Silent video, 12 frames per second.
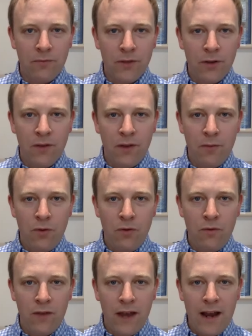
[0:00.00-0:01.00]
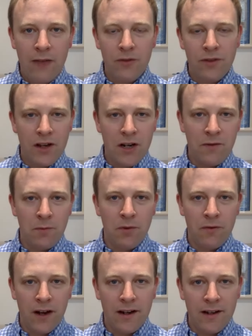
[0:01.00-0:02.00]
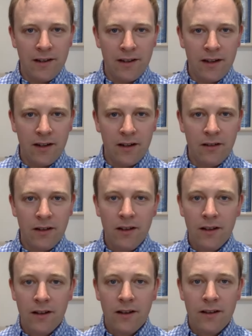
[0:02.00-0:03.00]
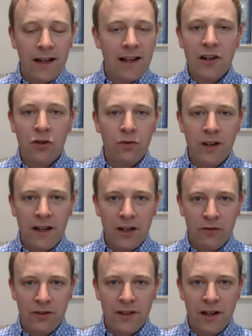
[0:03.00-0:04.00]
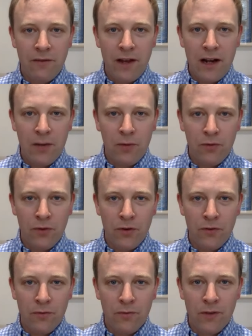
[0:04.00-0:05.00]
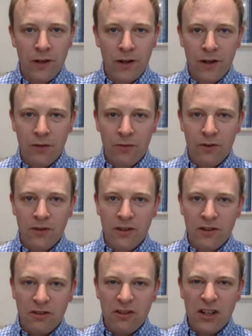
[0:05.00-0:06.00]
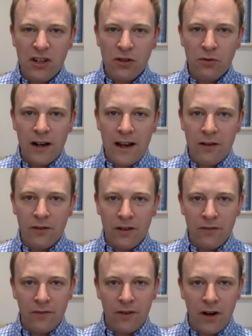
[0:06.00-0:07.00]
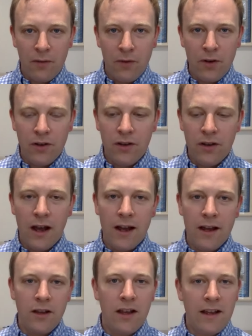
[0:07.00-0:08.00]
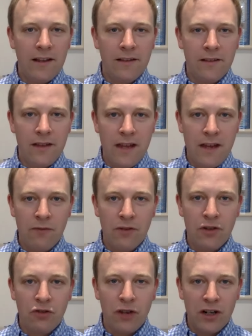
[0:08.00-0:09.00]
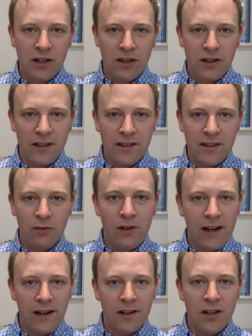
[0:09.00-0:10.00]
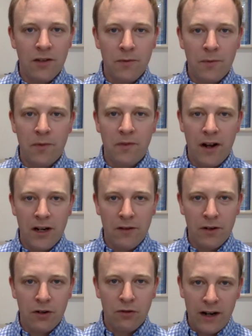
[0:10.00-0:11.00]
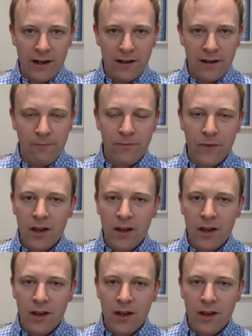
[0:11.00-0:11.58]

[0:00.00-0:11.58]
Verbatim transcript: So if they move outside of a provider setting, their clinical data is still available to them. Whereas in a traditional cloud environment, uh, it, the restrictions are still linked to the provider that created them.